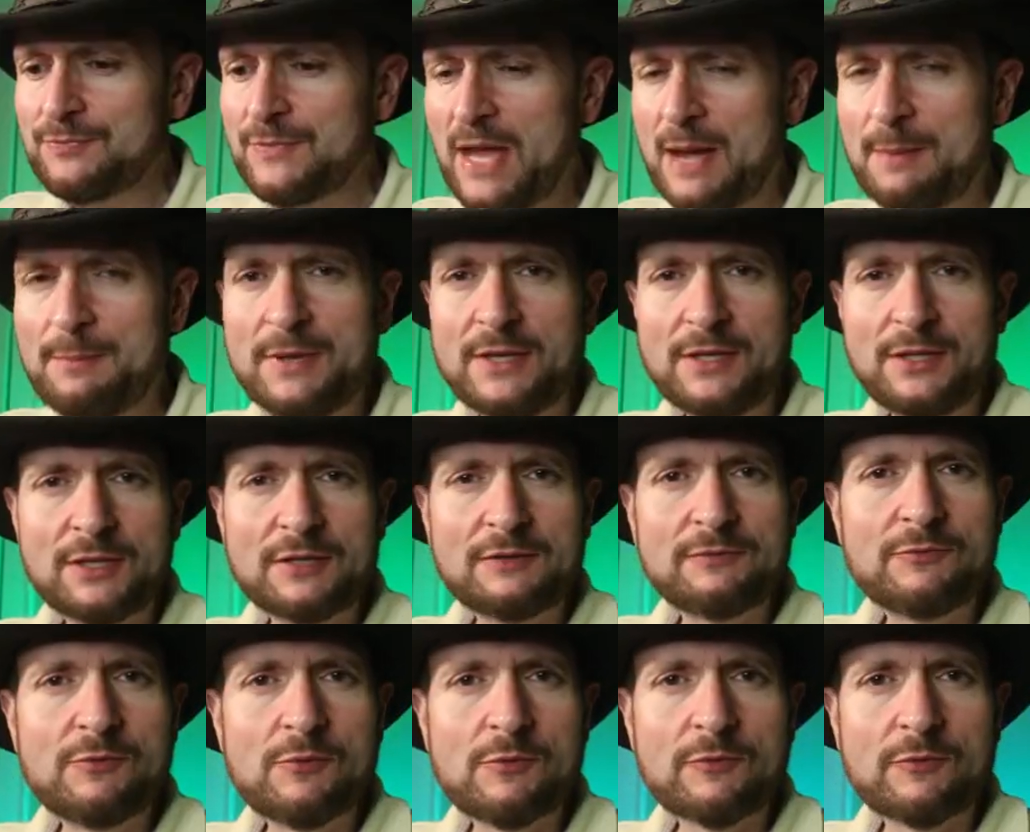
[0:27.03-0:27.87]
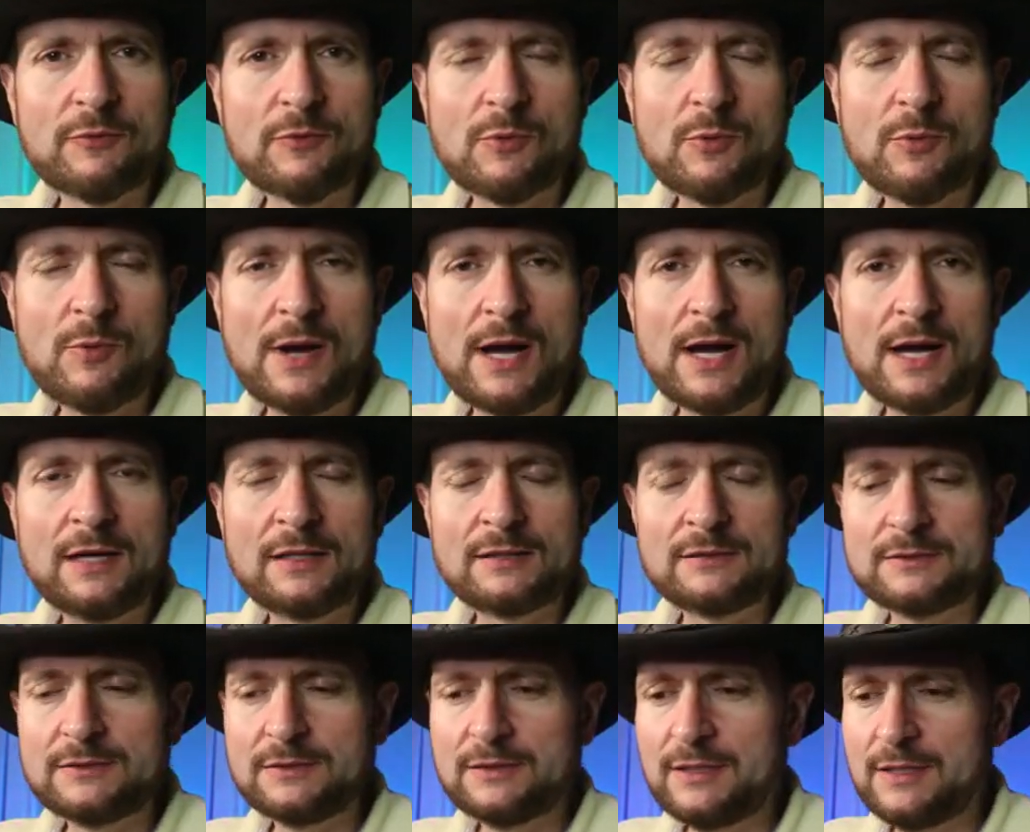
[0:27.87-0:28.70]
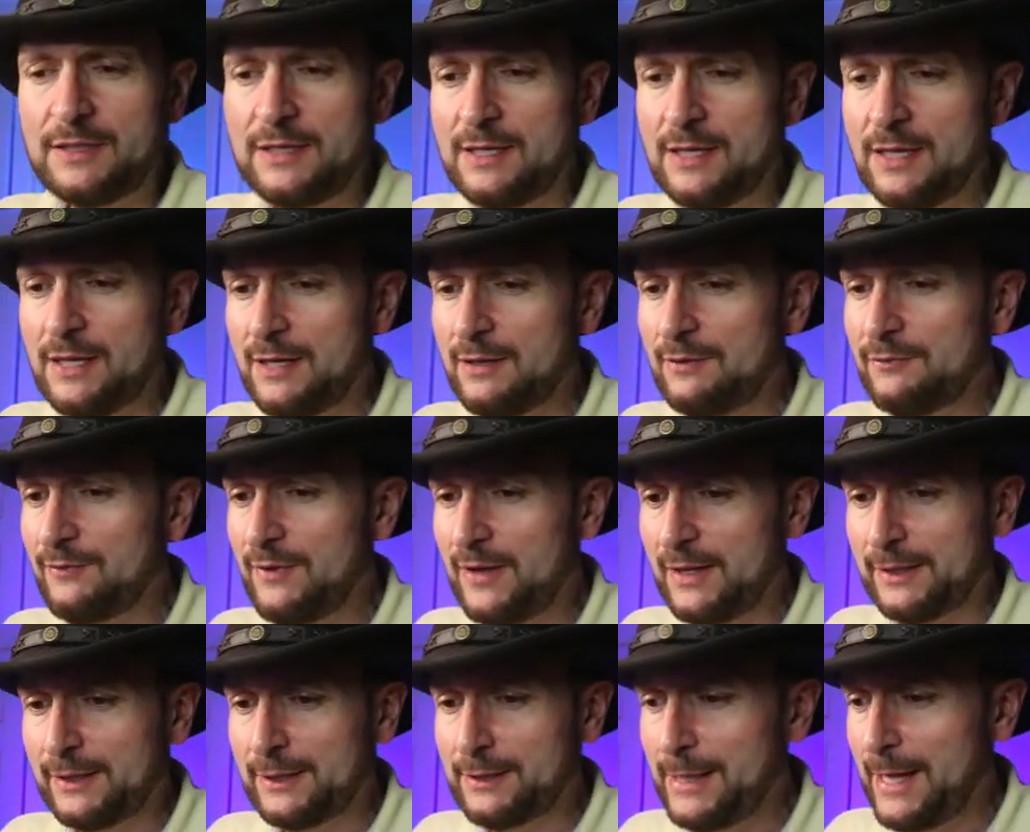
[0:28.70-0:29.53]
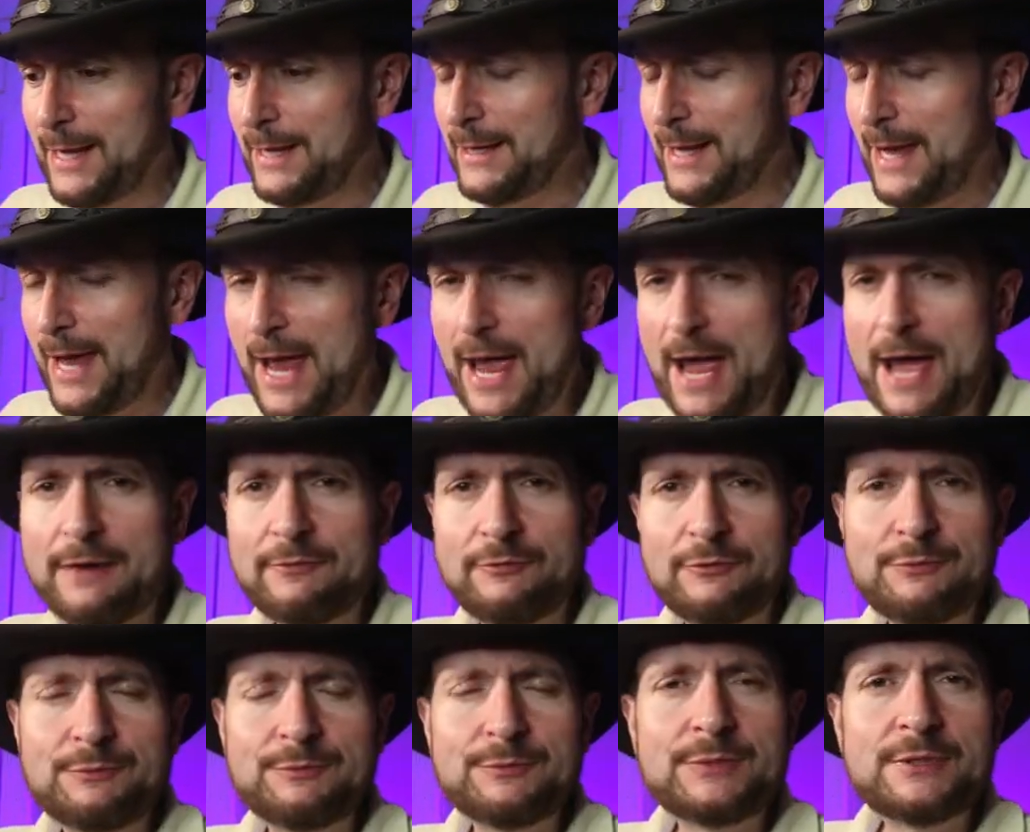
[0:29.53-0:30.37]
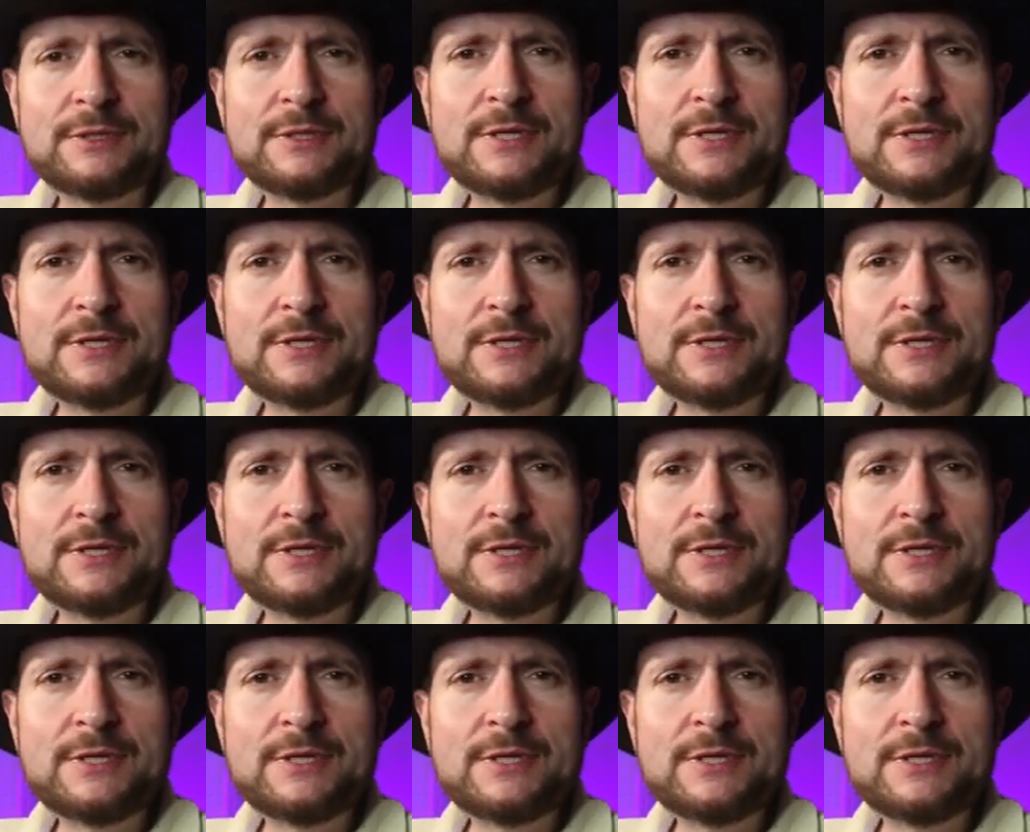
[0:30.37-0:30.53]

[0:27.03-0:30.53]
I've been looking for a while, and finally glad to have them.